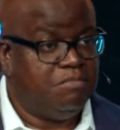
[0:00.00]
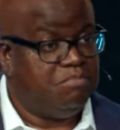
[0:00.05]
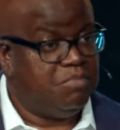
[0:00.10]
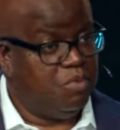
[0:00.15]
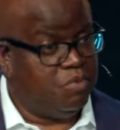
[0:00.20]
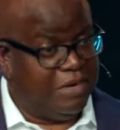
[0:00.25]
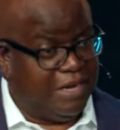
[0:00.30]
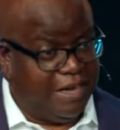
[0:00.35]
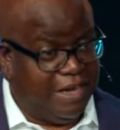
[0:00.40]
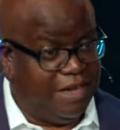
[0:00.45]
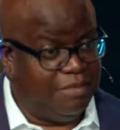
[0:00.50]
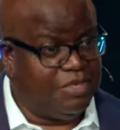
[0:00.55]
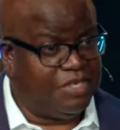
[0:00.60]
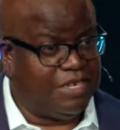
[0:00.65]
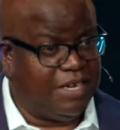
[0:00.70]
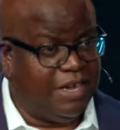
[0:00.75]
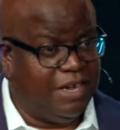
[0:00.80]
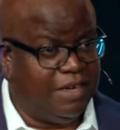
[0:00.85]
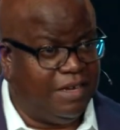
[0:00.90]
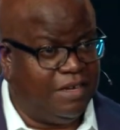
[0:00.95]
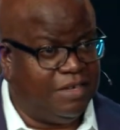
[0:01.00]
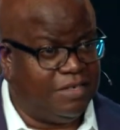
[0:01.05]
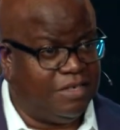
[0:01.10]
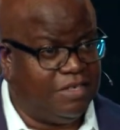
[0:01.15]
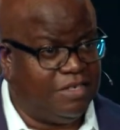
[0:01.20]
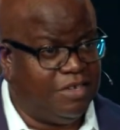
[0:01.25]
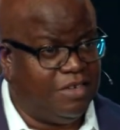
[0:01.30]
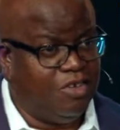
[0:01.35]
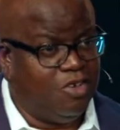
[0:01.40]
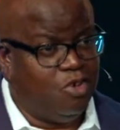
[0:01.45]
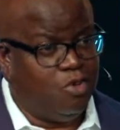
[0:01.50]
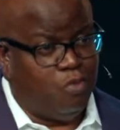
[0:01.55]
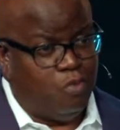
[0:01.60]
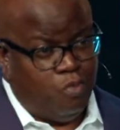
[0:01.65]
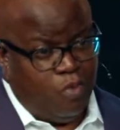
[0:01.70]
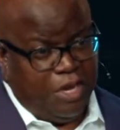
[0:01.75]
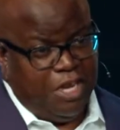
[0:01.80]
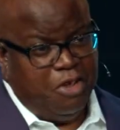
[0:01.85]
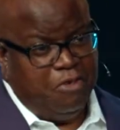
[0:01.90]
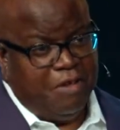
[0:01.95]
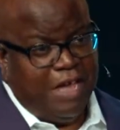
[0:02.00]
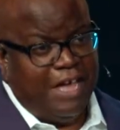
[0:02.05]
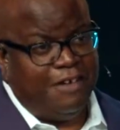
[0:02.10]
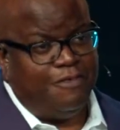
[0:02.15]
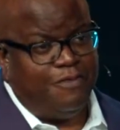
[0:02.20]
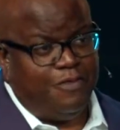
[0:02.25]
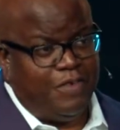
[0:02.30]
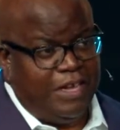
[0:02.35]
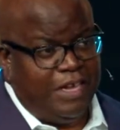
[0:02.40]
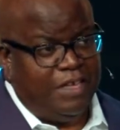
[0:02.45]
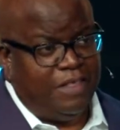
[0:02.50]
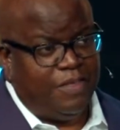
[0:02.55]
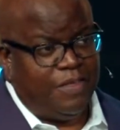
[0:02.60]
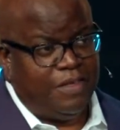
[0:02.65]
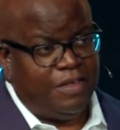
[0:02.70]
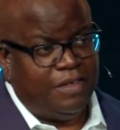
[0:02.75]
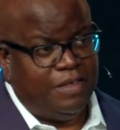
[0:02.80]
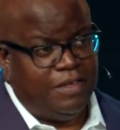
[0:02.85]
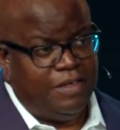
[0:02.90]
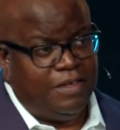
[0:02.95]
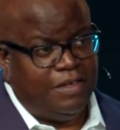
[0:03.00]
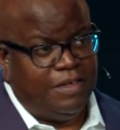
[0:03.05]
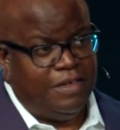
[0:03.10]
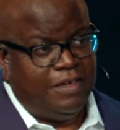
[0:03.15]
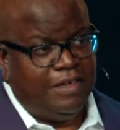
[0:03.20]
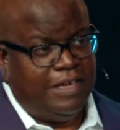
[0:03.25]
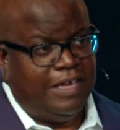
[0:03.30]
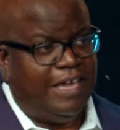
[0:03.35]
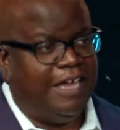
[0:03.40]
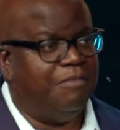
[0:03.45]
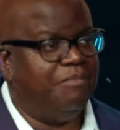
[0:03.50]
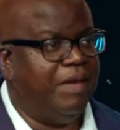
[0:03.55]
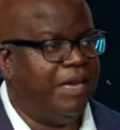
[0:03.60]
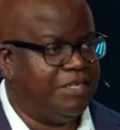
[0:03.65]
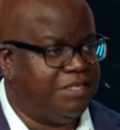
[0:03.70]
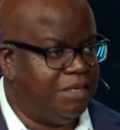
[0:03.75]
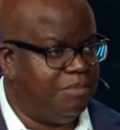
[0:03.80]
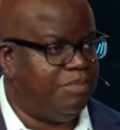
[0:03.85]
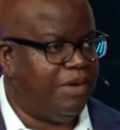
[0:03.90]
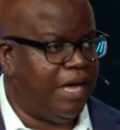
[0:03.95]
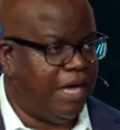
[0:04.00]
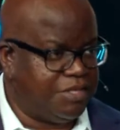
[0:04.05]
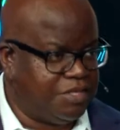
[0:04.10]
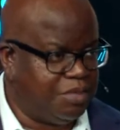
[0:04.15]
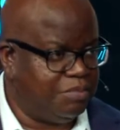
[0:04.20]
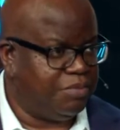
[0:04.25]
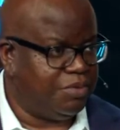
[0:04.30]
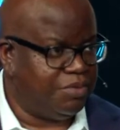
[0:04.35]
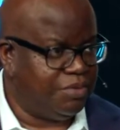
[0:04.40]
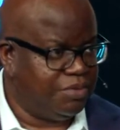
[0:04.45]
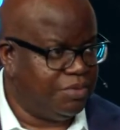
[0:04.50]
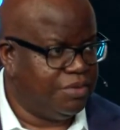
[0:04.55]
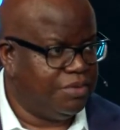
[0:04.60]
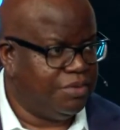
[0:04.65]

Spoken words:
But what I am saying is when you have faith, it makes it possible.